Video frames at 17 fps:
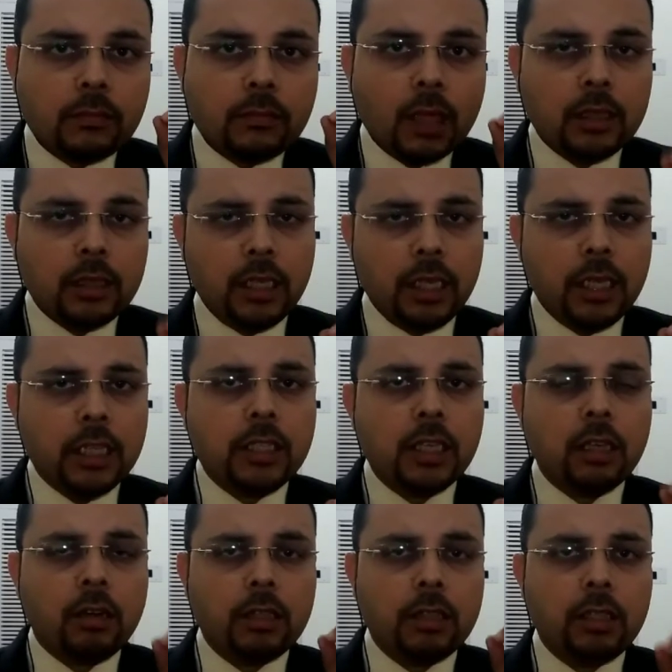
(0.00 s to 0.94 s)
the
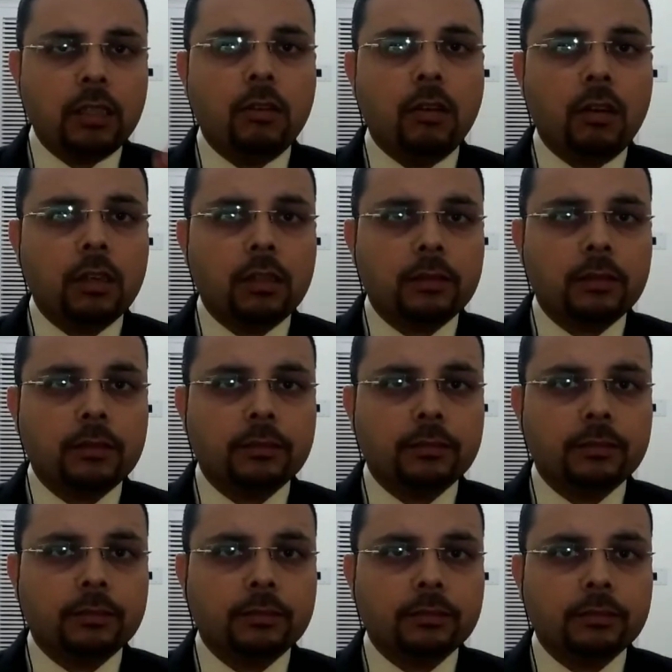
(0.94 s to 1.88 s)
nature or the God
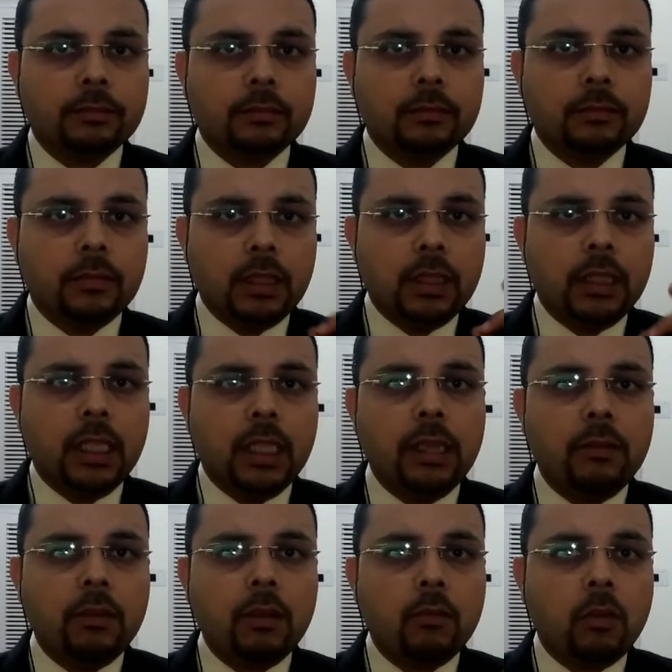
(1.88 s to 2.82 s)

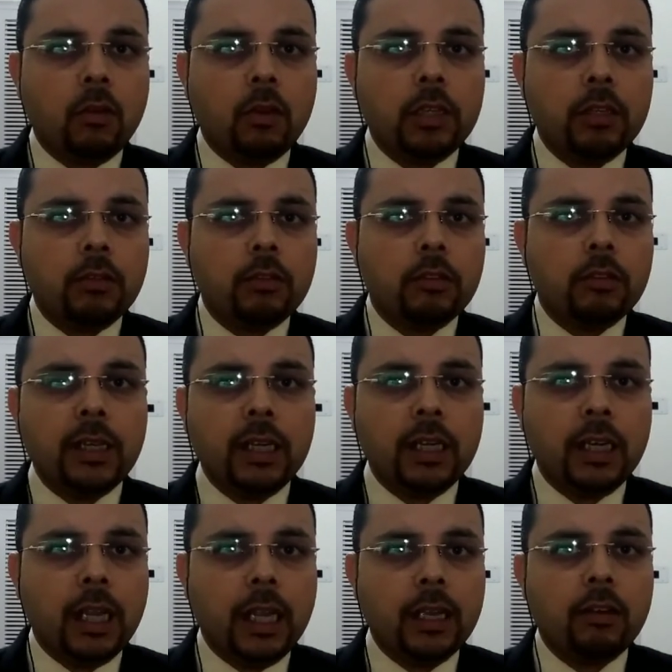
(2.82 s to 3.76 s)
never want you to be
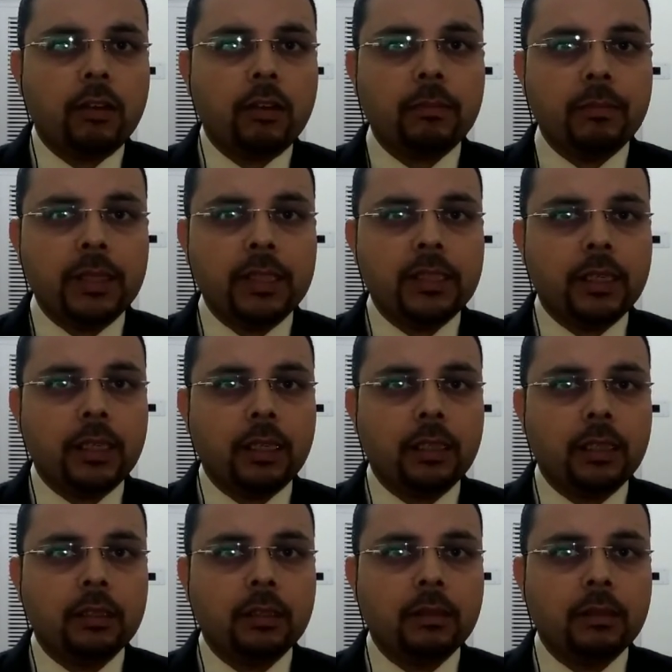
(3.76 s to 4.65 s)
in lack or misery,